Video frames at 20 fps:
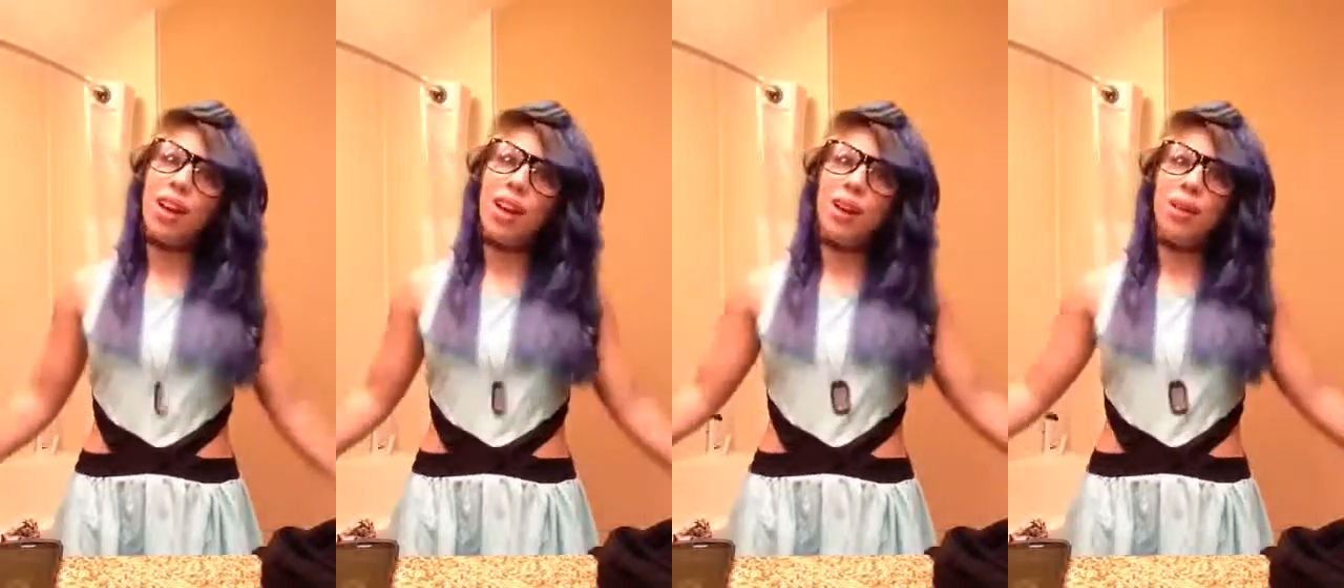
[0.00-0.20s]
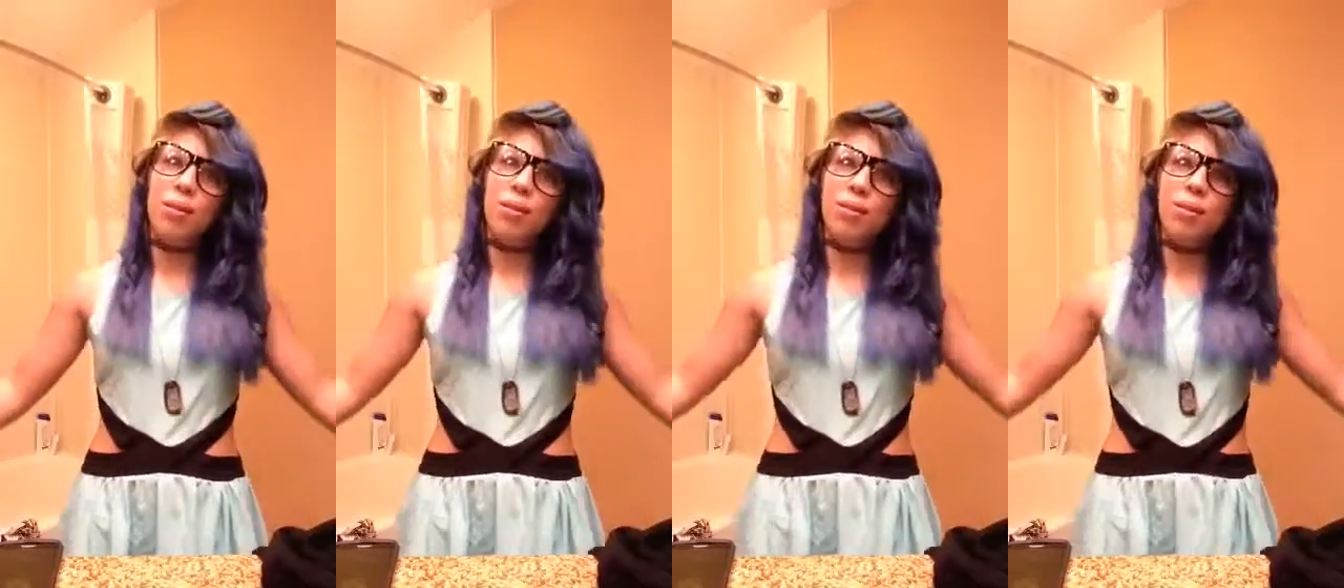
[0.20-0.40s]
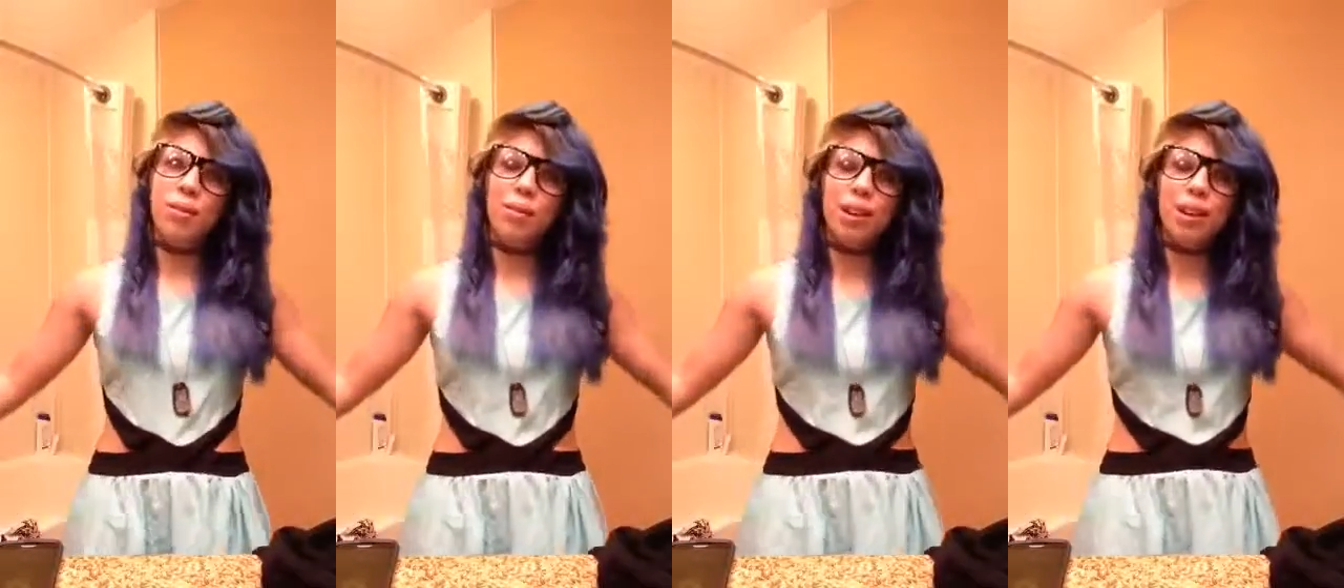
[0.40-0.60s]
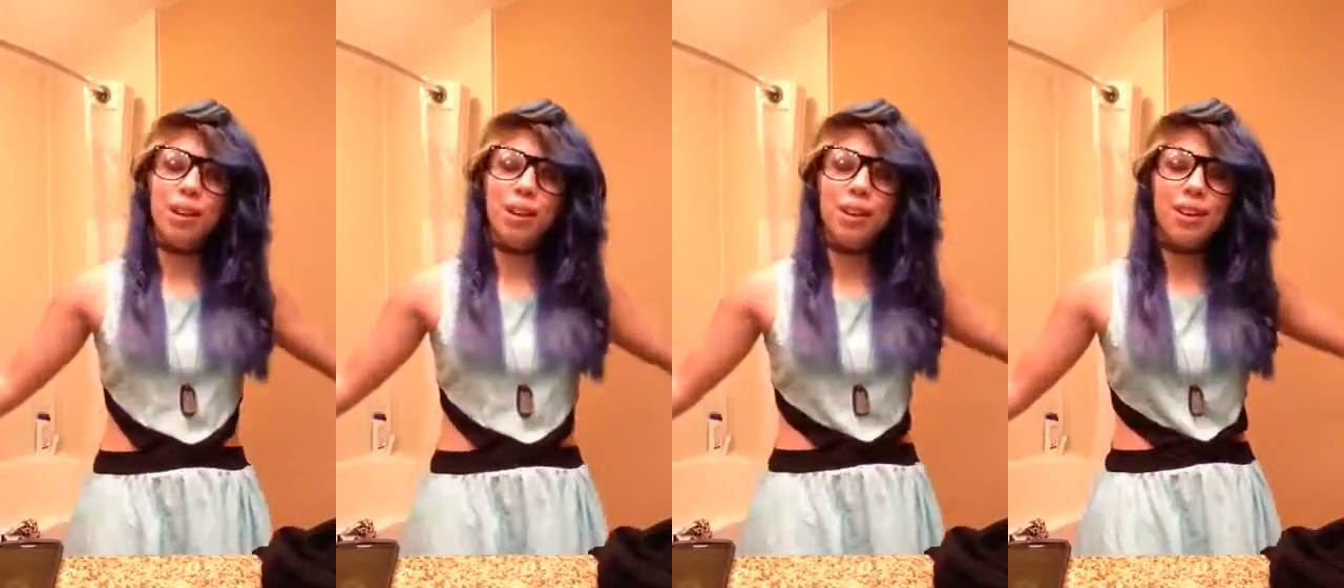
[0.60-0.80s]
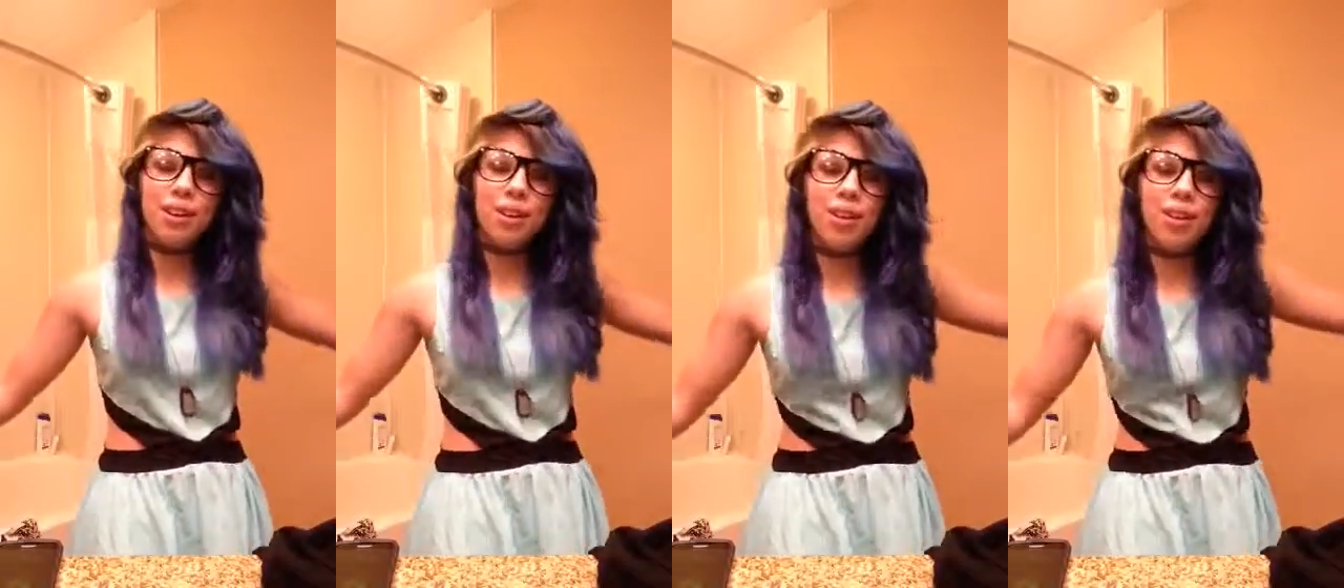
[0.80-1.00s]
and we
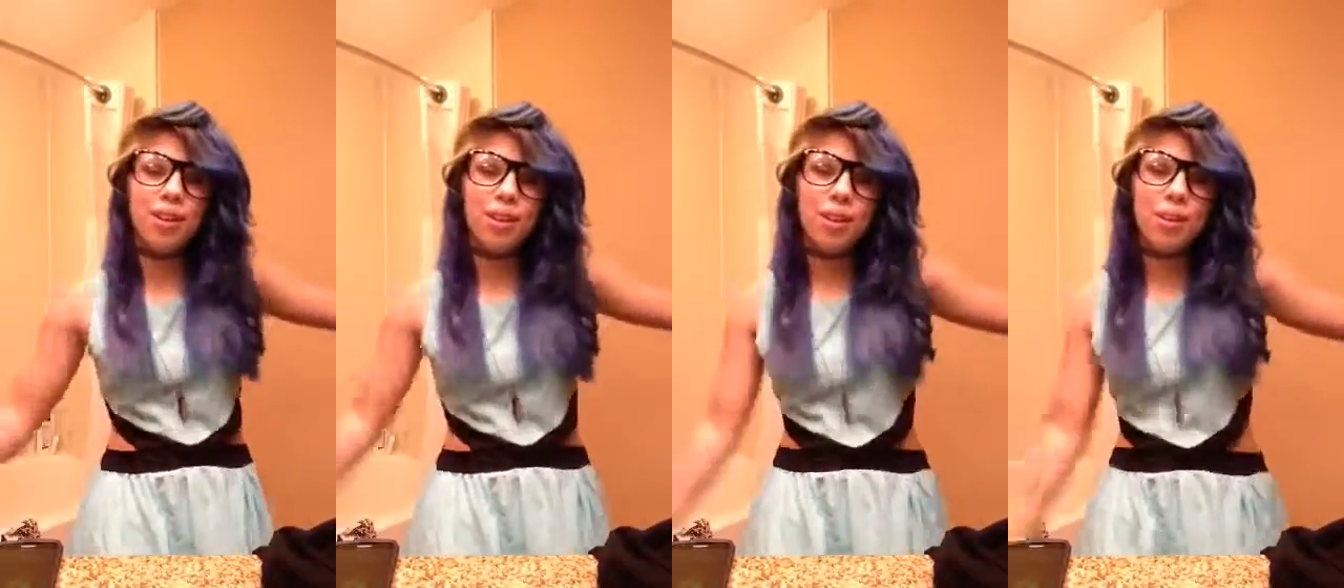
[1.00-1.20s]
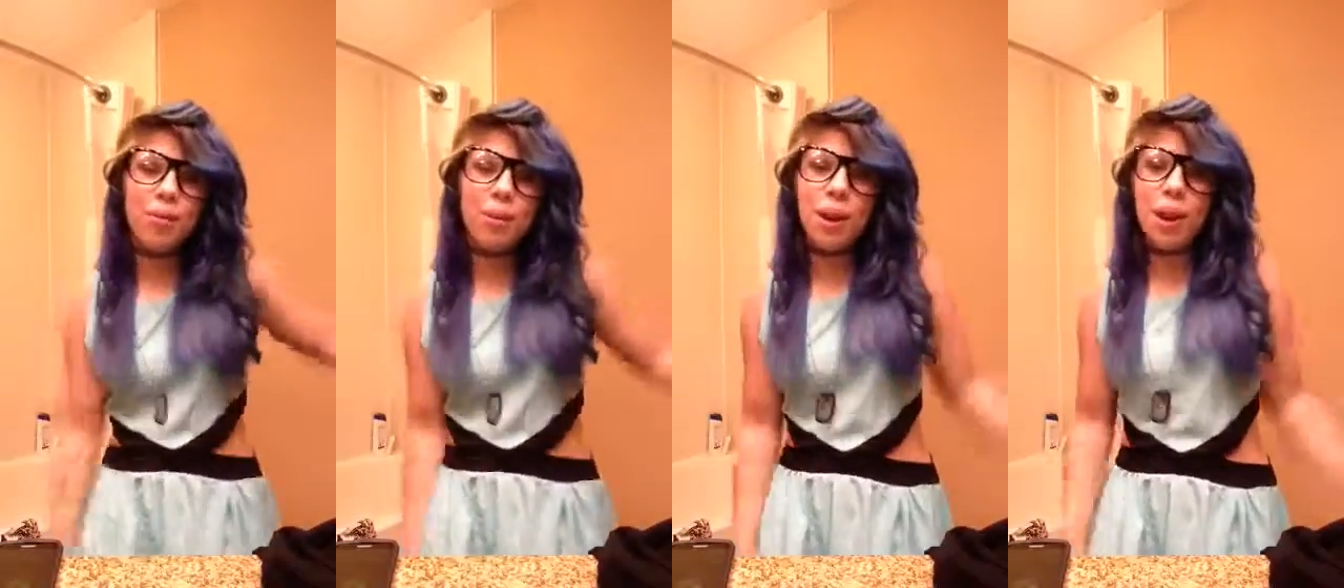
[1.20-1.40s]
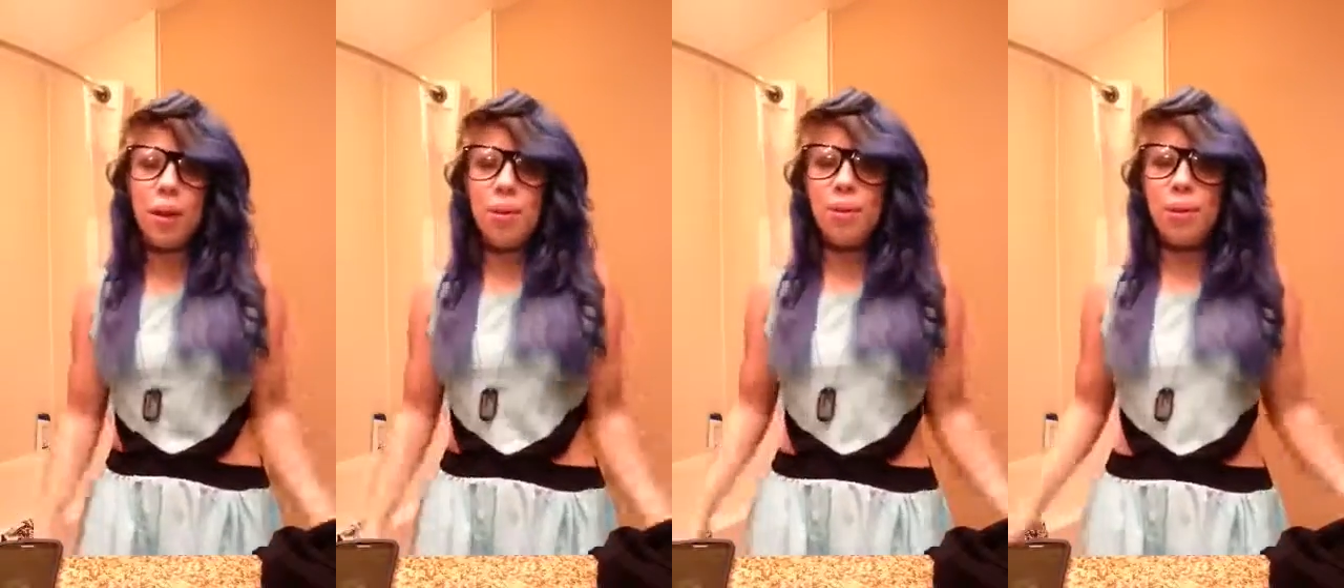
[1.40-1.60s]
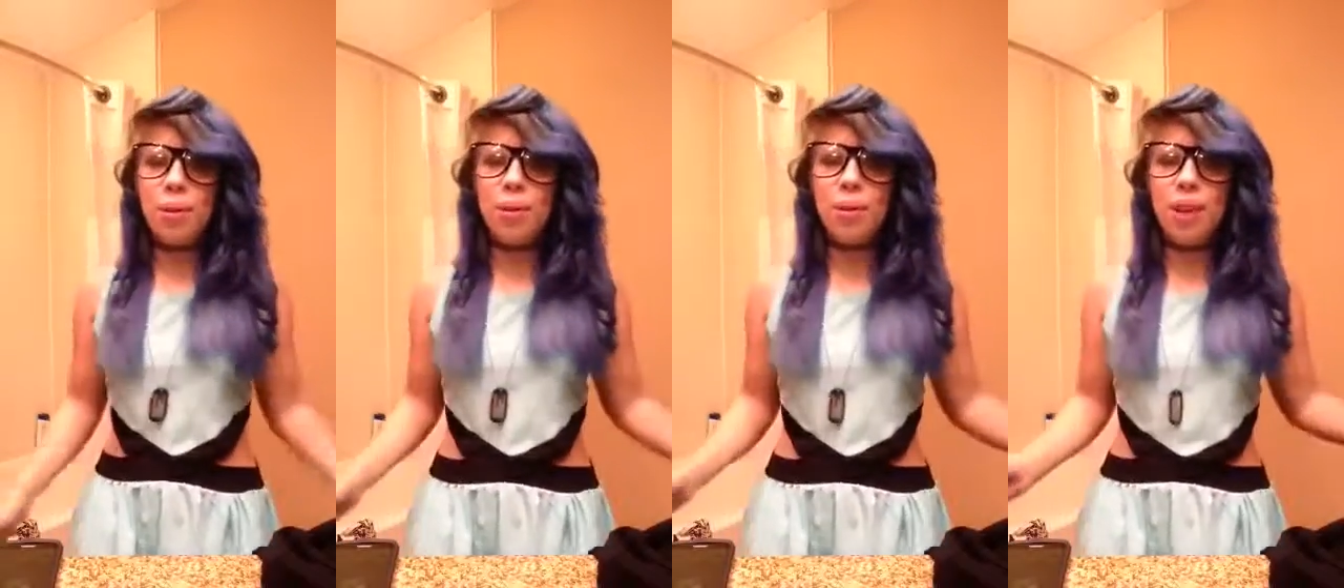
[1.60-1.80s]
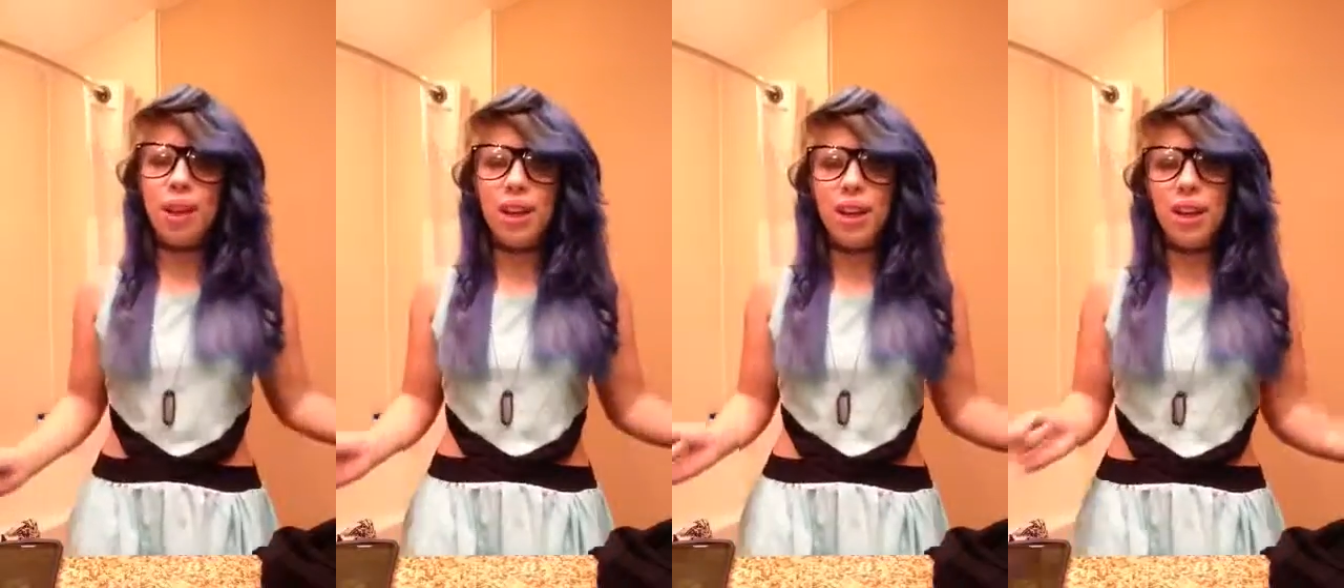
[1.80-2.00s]
are going to be
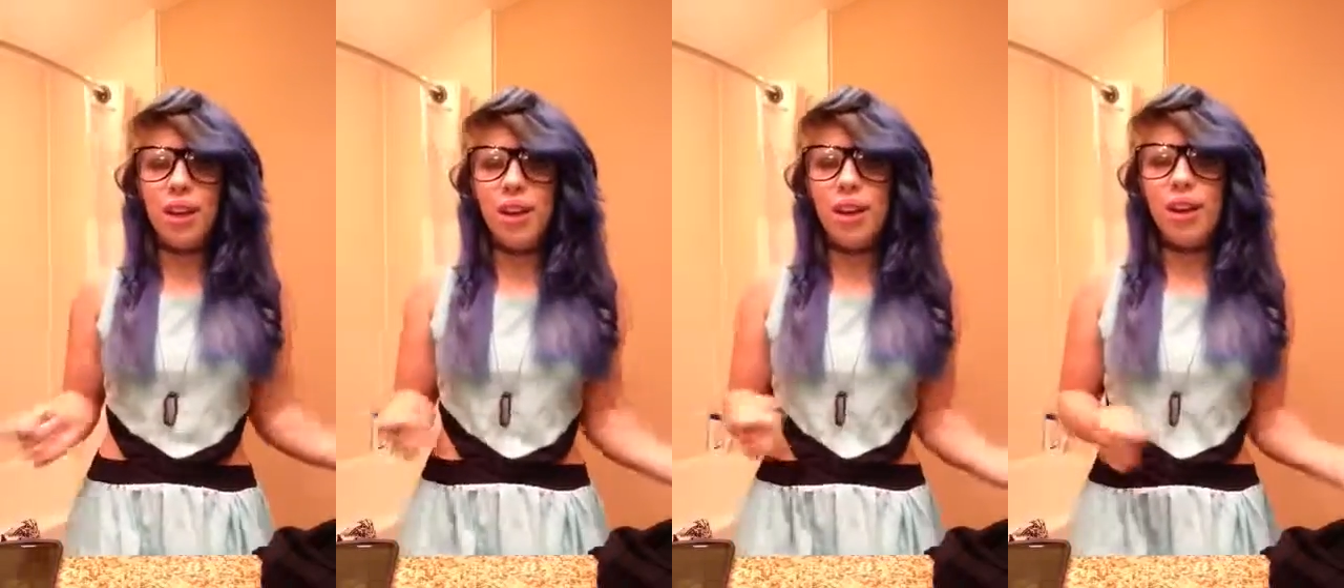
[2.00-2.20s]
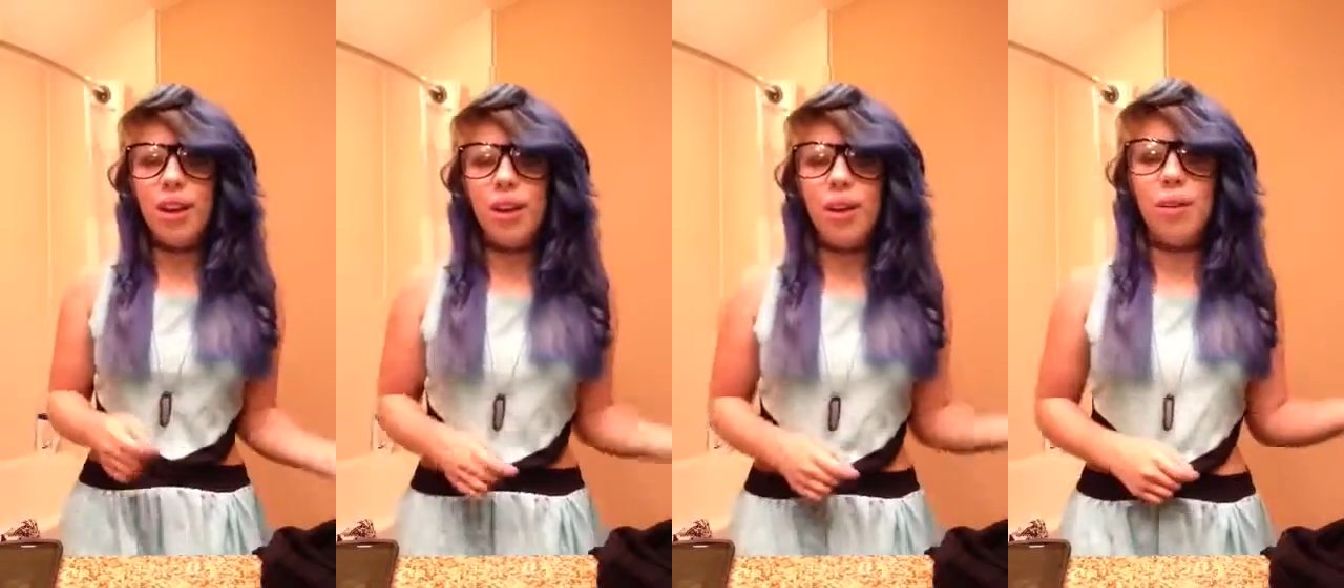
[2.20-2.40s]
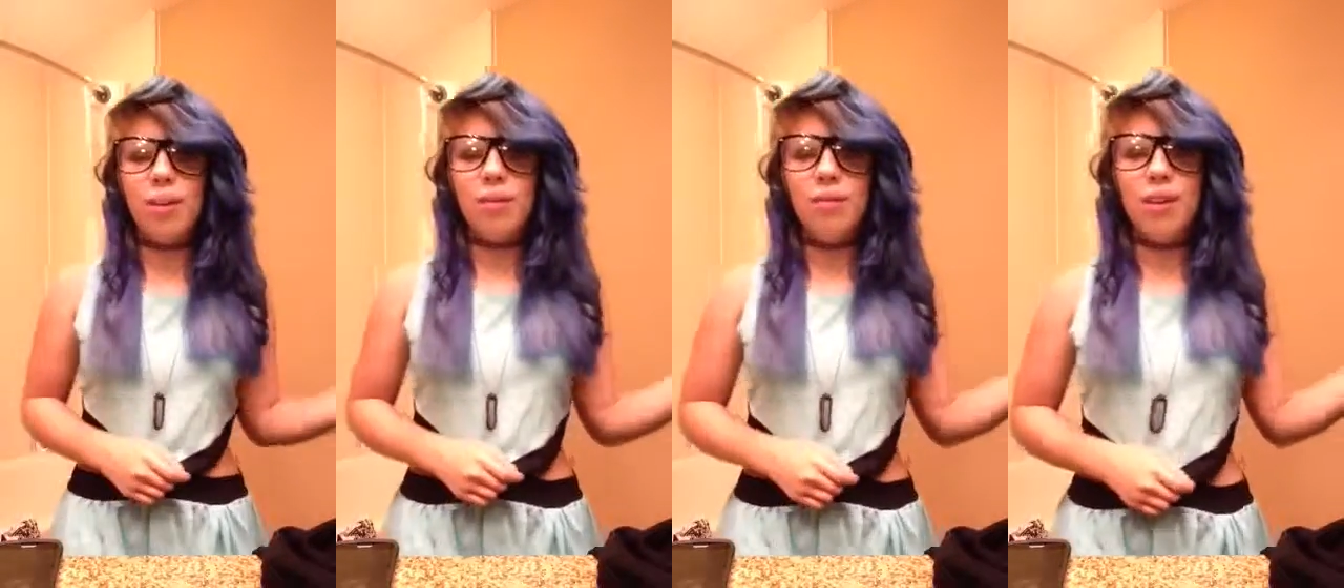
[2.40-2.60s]
uploading um,